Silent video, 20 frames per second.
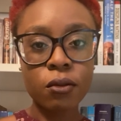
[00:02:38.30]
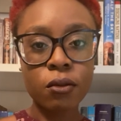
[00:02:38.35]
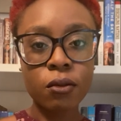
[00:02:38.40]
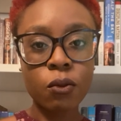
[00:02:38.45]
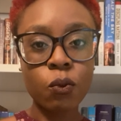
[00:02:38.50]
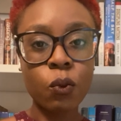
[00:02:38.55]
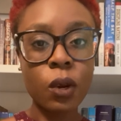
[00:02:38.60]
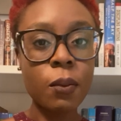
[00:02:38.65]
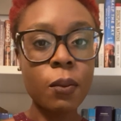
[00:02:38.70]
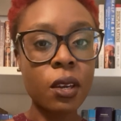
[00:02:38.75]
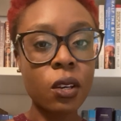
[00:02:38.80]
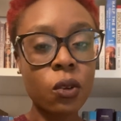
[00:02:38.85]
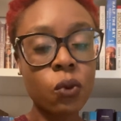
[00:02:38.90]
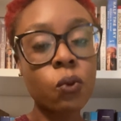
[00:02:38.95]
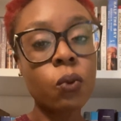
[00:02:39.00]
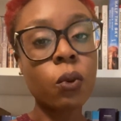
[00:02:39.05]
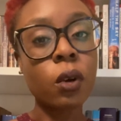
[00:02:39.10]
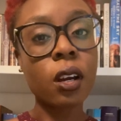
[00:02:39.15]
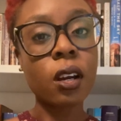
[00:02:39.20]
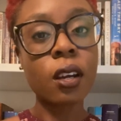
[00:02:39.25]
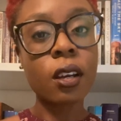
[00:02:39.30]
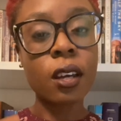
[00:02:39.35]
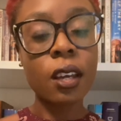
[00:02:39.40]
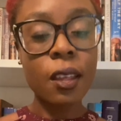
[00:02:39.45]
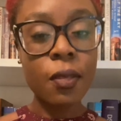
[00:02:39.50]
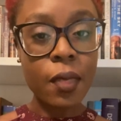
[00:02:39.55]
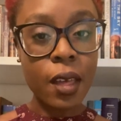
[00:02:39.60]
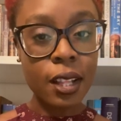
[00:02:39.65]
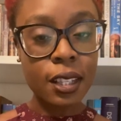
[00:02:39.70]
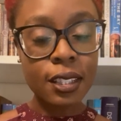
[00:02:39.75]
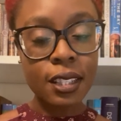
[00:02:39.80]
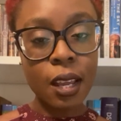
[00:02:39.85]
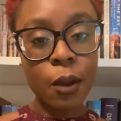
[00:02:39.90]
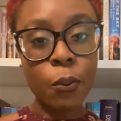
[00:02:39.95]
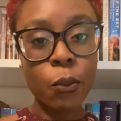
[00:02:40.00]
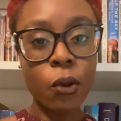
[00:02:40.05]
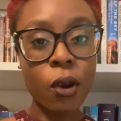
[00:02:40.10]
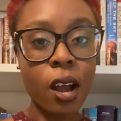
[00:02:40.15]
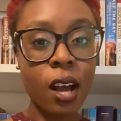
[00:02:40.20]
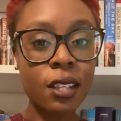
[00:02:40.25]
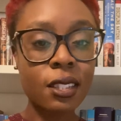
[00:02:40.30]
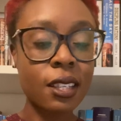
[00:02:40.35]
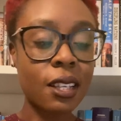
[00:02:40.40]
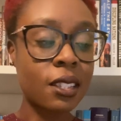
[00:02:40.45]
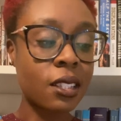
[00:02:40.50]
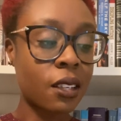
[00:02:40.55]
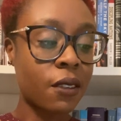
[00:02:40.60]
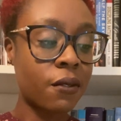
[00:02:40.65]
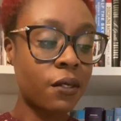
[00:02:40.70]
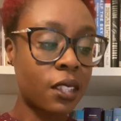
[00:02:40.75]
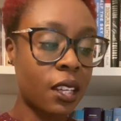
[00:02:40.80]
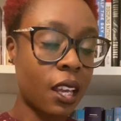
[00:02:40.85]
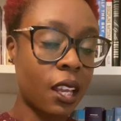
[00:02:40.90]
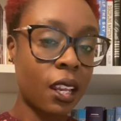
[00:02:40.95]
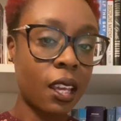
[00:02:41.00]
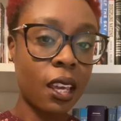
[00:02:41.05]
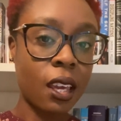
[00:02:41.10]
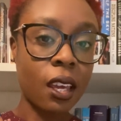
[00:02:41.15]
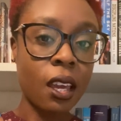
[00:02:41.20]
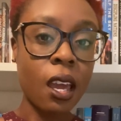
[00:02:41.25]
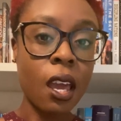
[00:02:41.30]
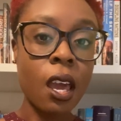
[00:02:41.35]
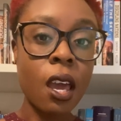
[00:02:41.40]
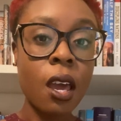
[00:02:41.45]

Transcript: women who were in that same process of dating,